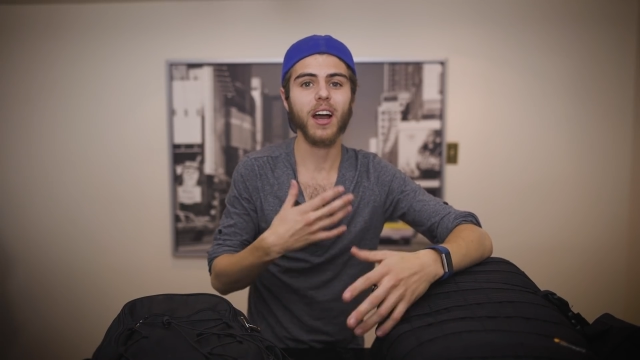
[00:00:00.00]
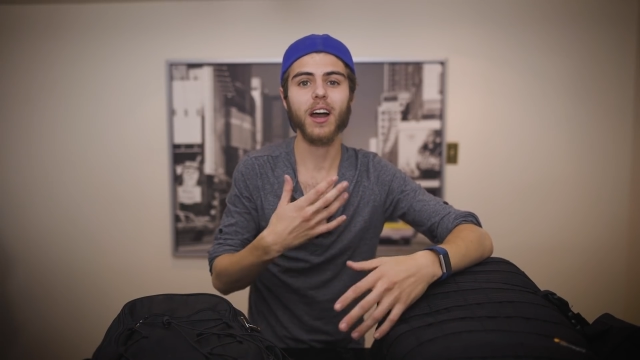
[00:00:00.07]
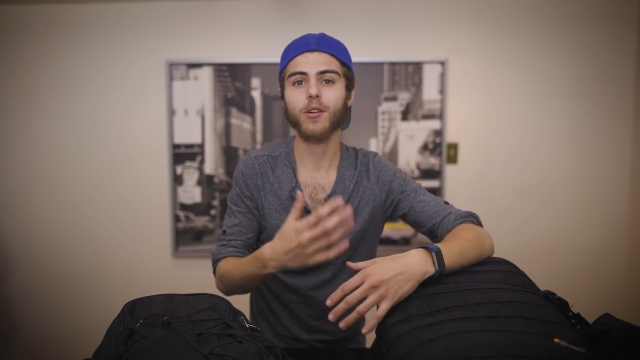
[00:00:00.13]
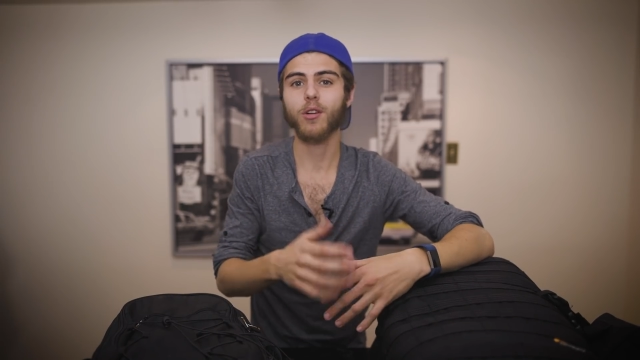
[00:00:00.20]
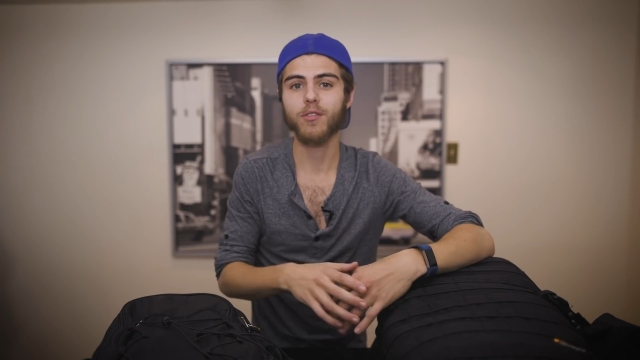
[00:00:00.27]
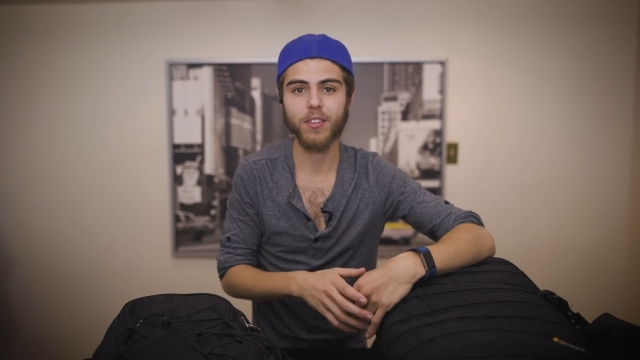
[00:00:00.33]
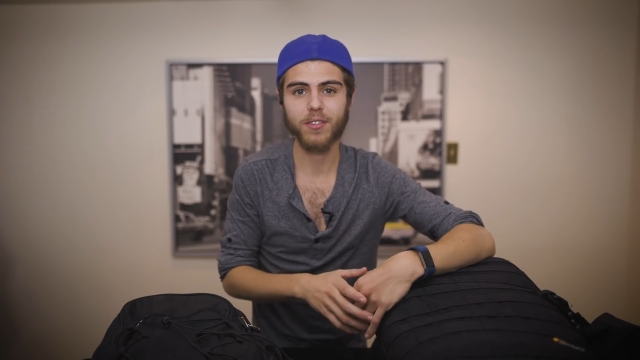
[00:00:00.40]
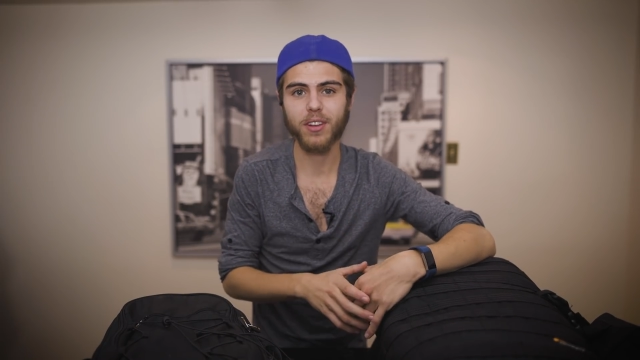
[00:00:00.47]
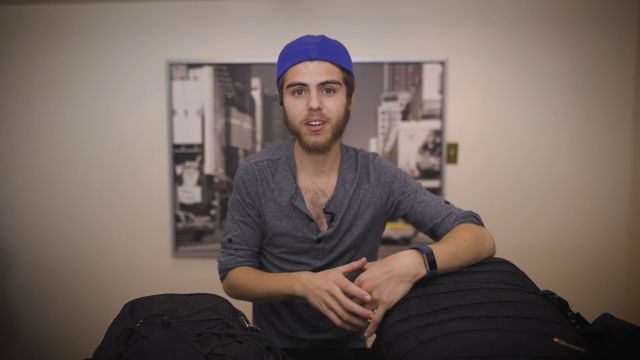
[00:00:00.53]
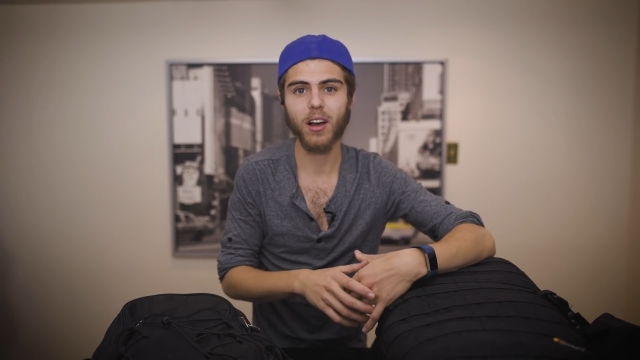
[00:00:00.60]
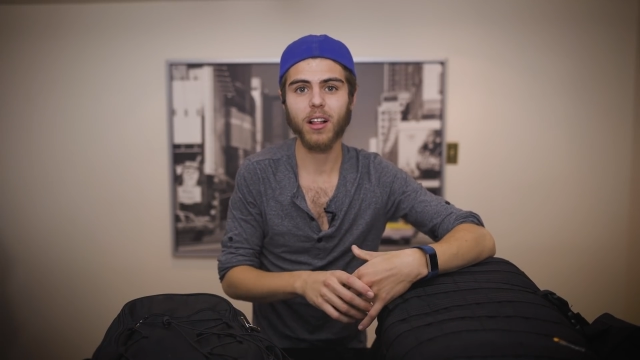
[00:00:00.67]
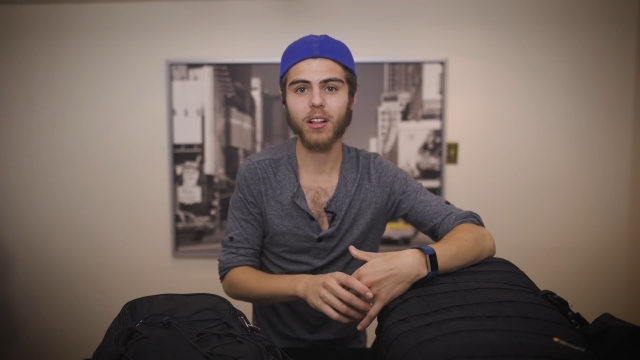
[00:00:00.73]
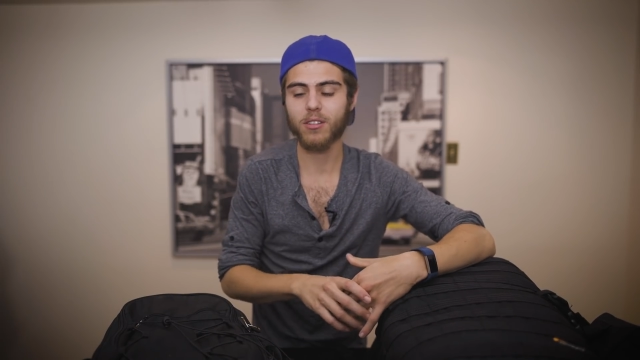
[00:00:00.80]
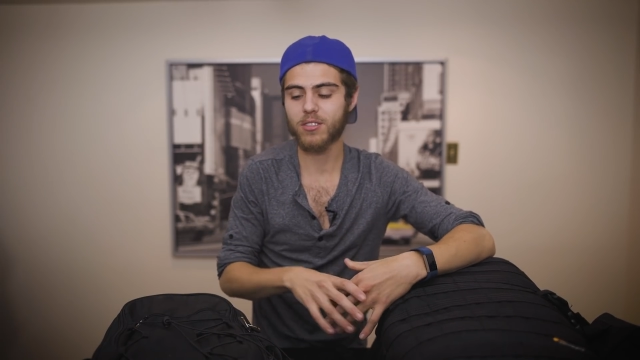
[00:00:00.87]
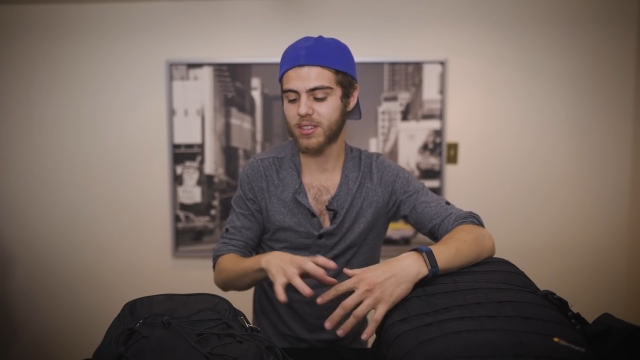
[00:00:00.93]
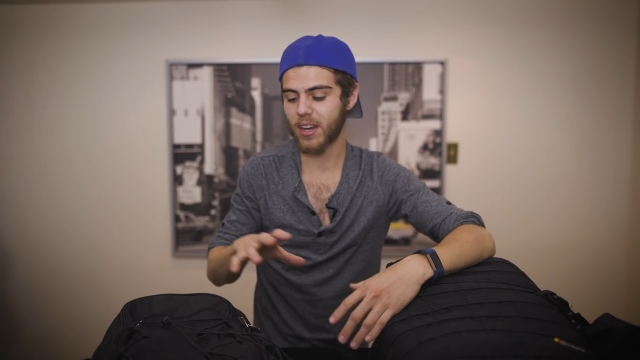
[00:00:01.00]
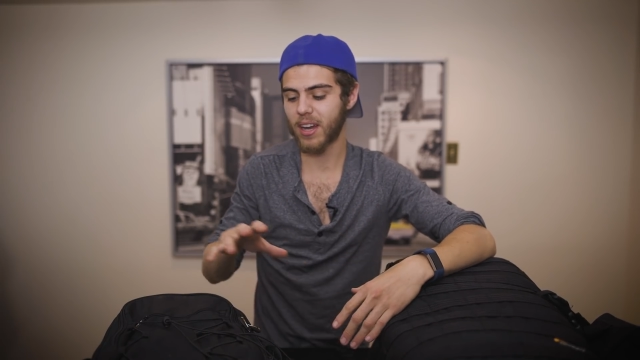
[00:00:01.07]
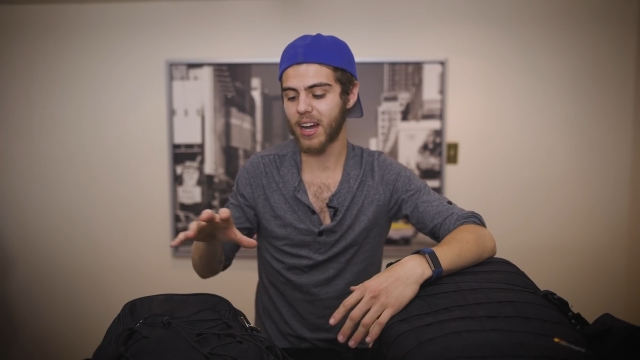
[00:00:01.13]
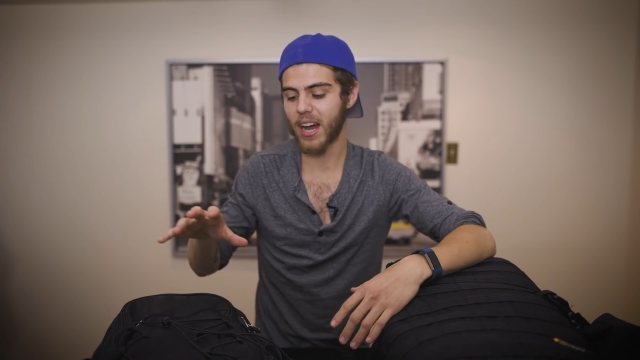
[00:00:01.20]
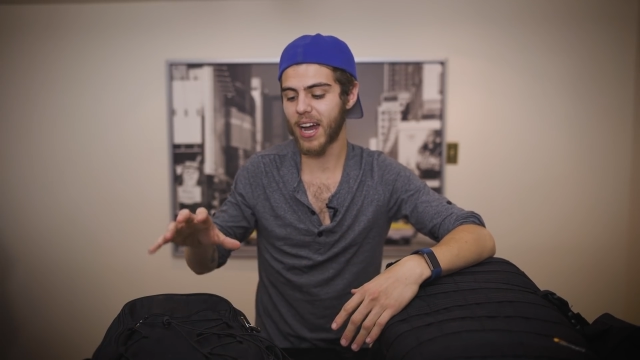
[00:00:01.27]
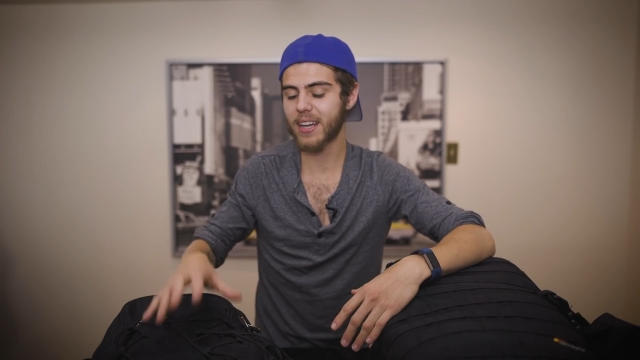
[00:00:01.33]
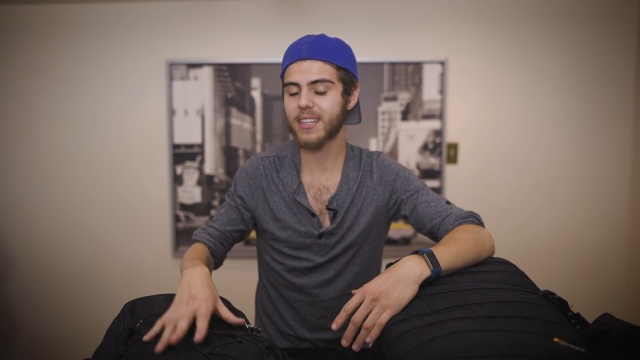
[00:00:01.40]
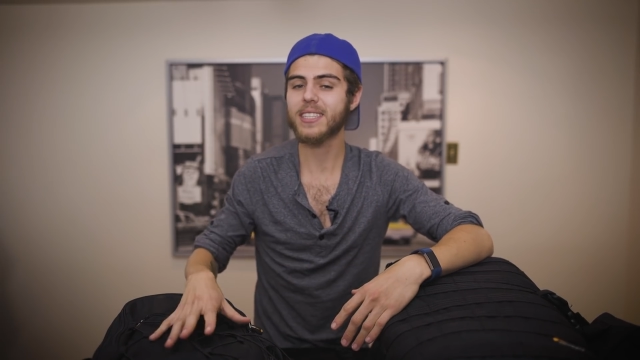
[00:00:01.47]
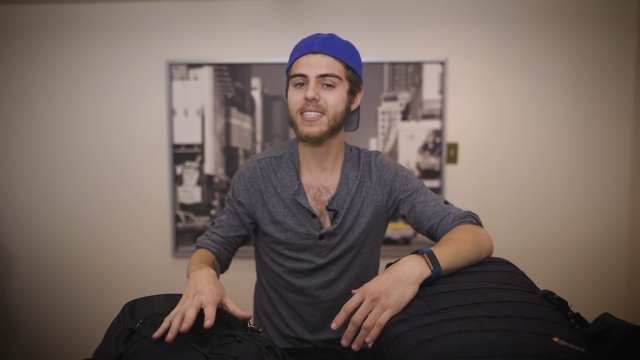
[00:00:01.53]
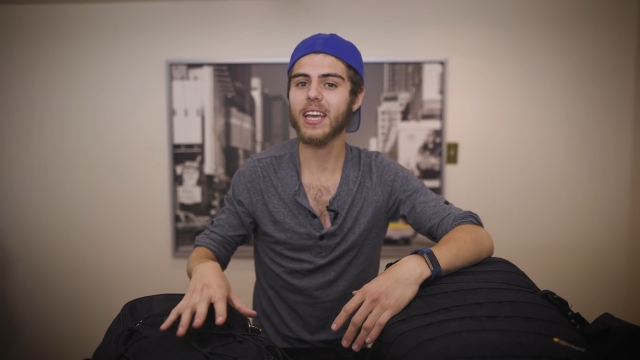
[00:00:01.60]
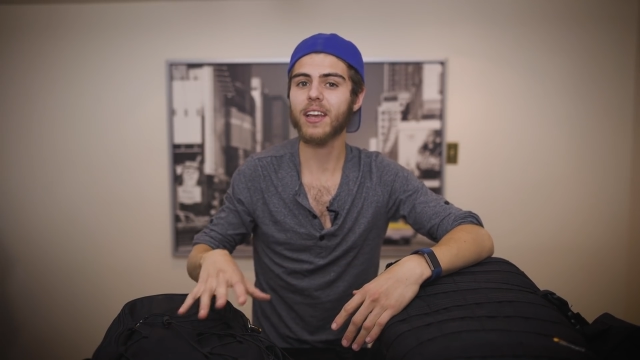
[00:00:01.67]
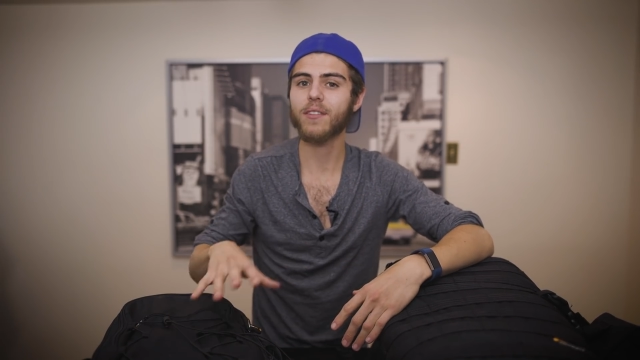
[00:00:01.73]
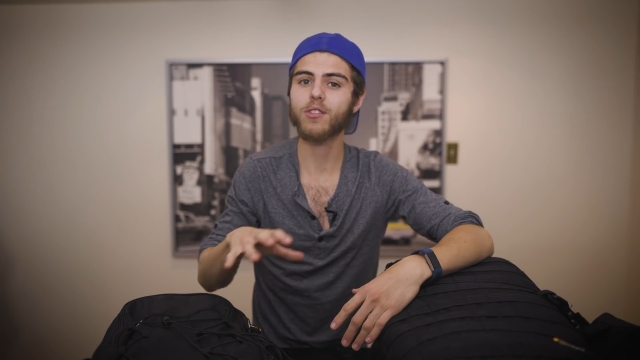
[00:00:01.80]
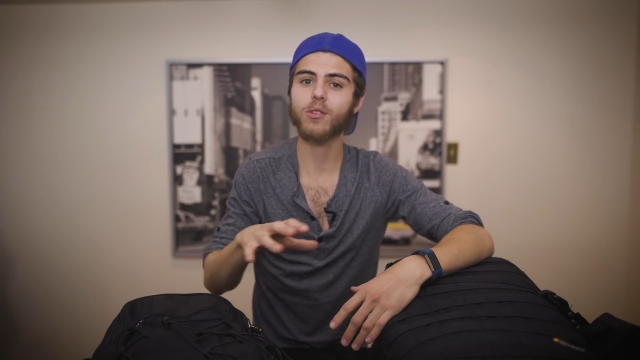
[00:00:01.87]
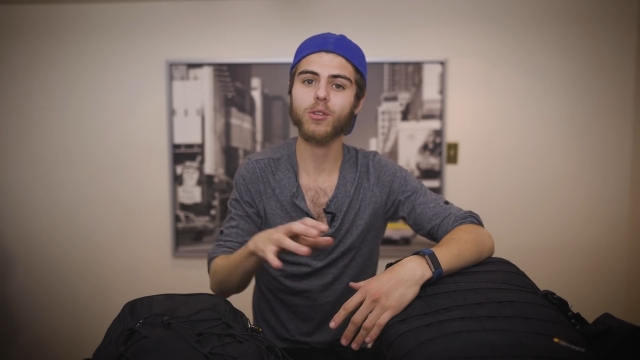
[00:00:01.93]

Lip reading: $150. I'd say if